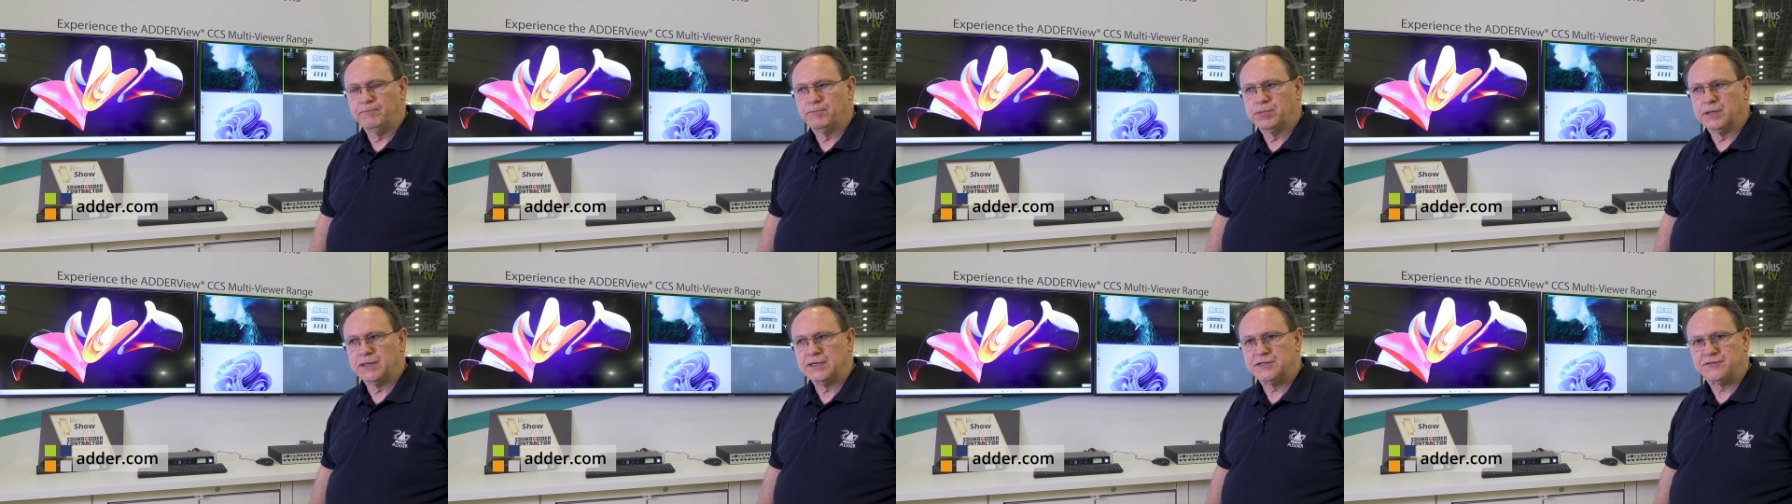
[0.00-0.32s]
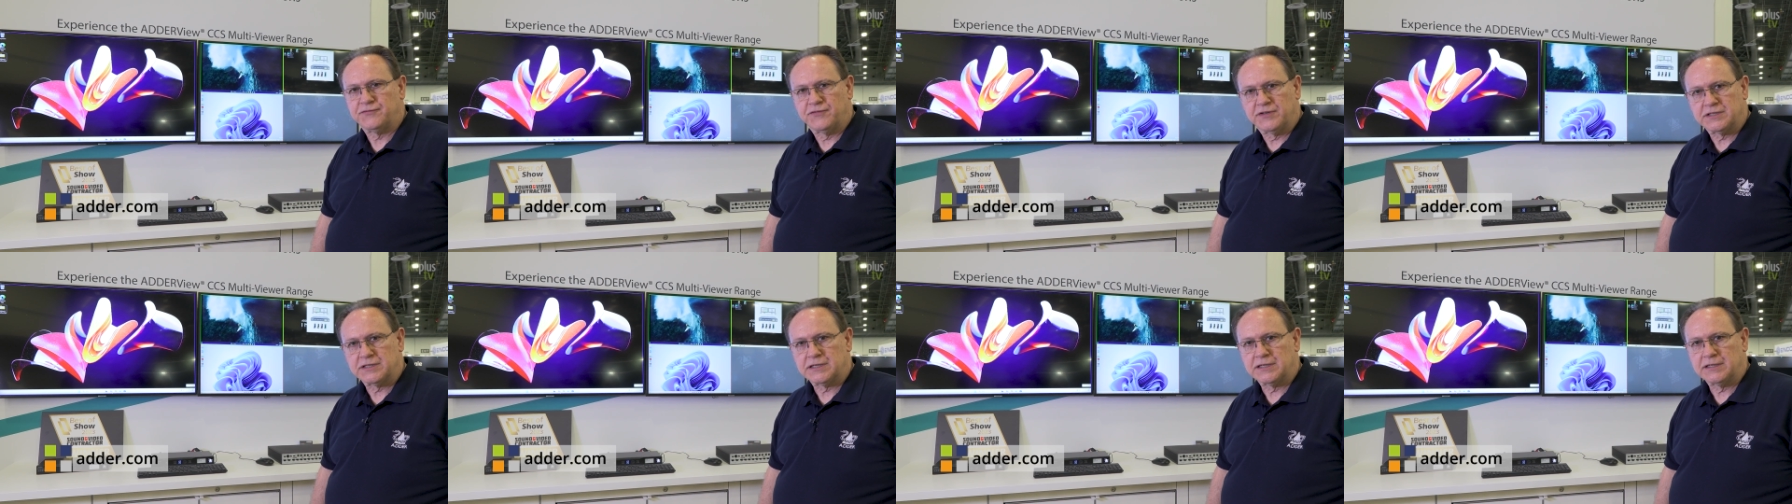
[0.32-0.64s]
please
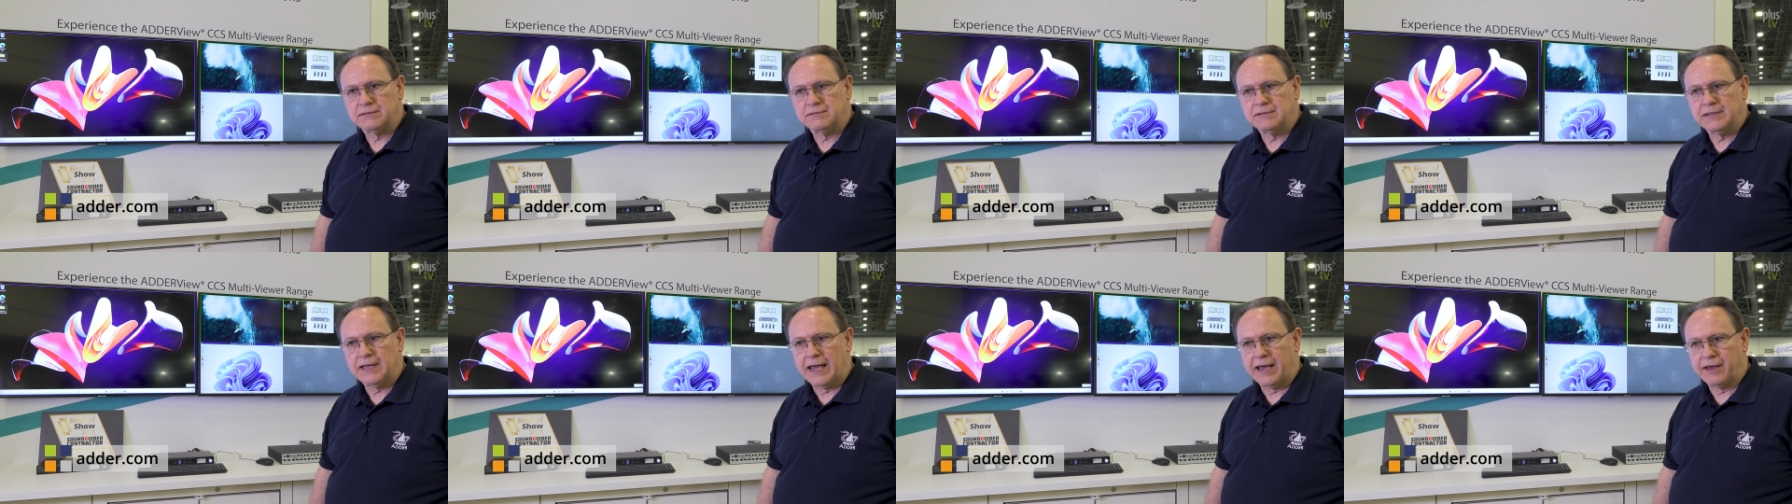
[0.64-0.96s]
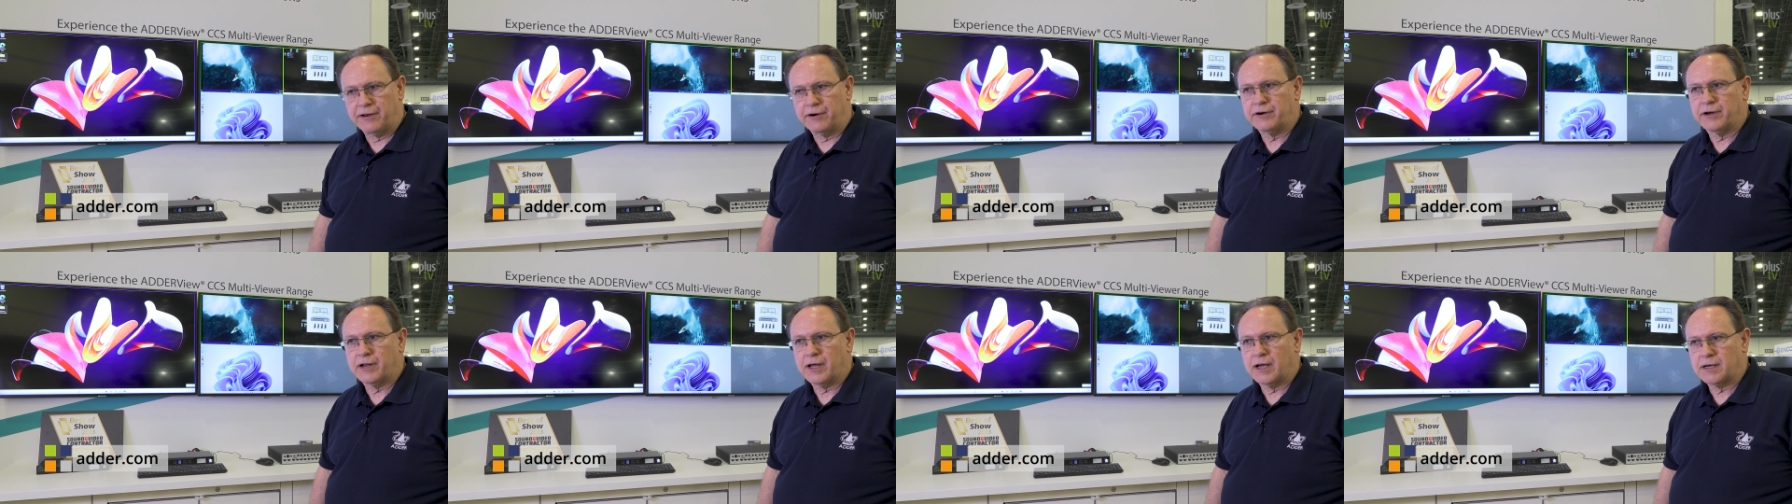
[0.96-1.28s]
visit
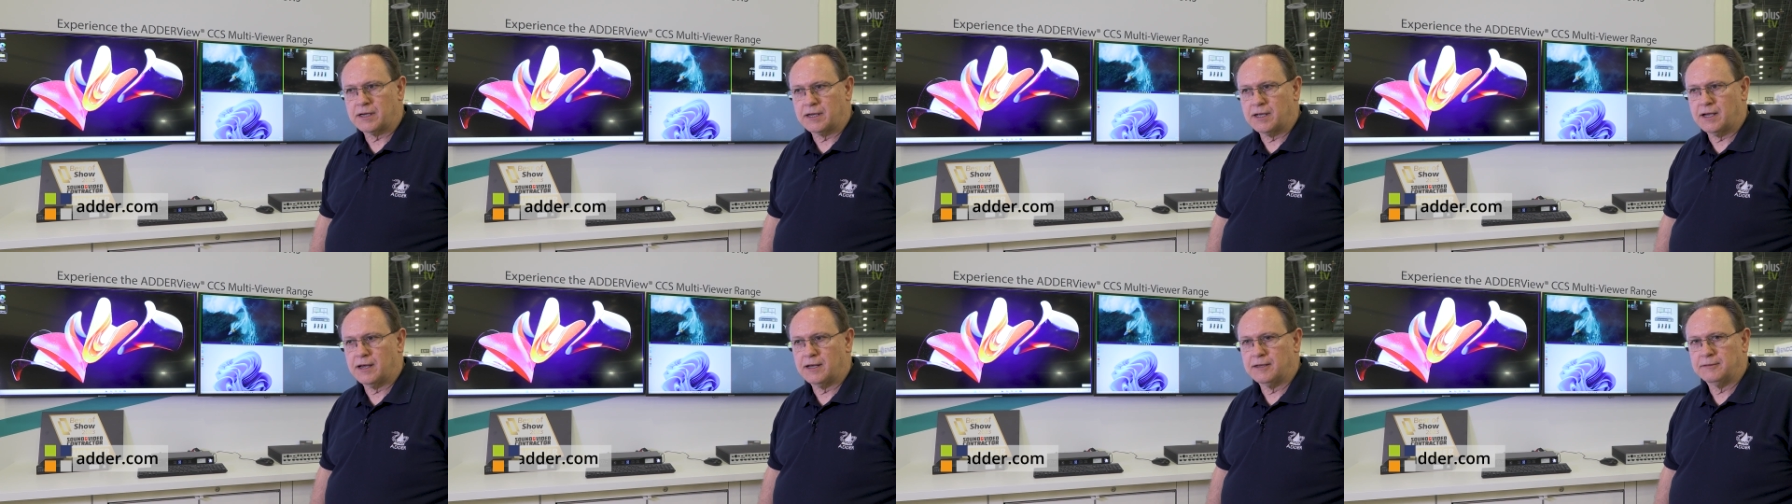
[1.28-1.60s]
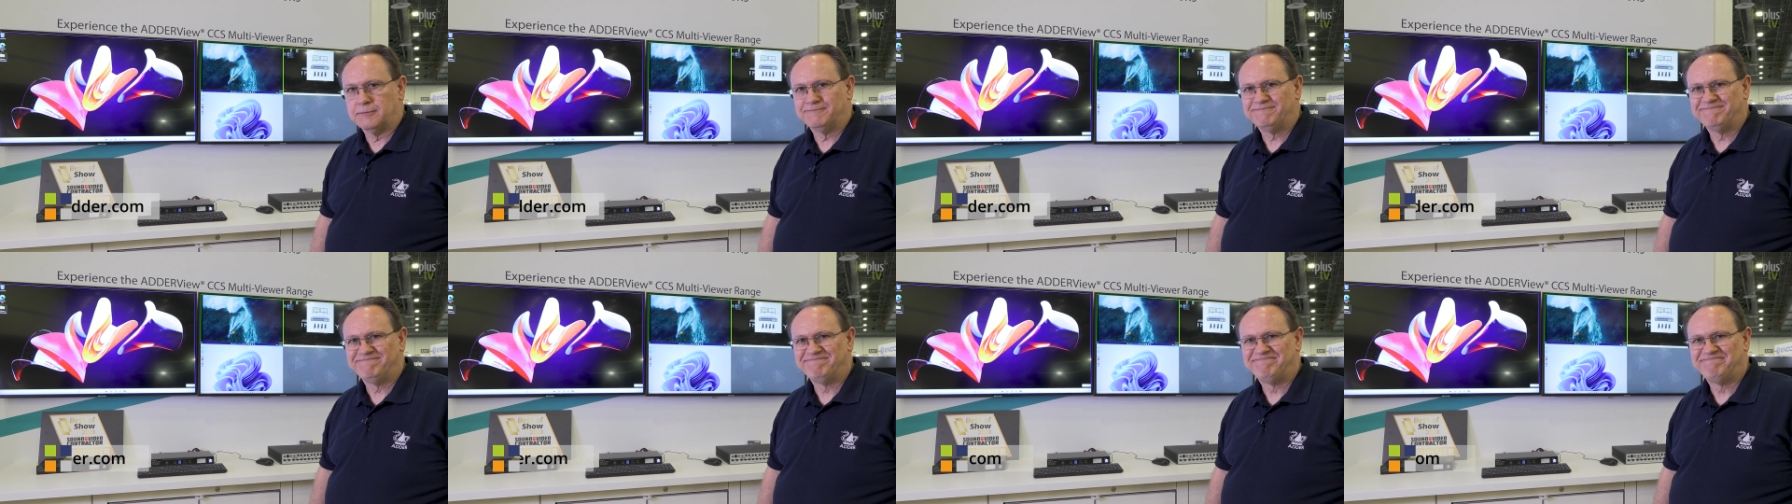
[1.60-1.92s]

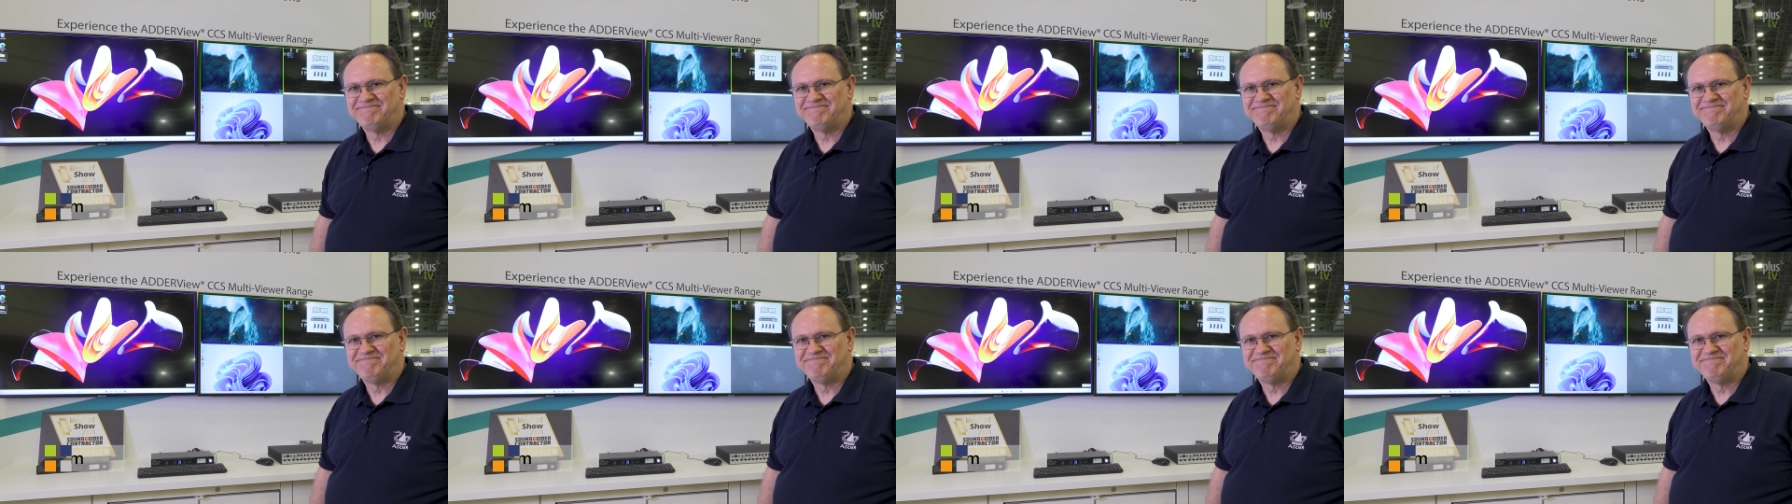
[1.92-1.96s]
adder.com.